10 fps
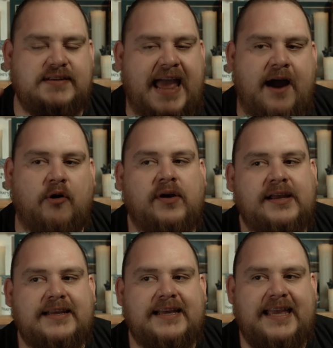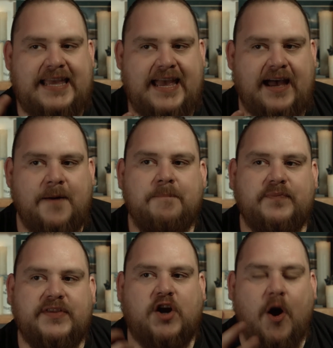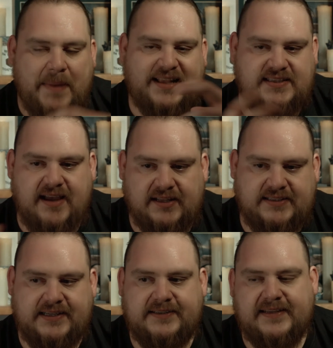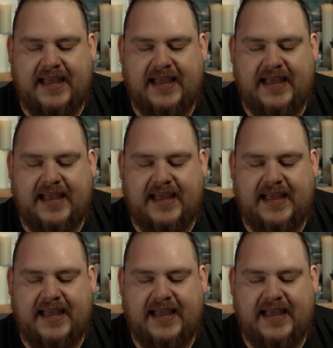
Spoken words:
Now, here, the combat started,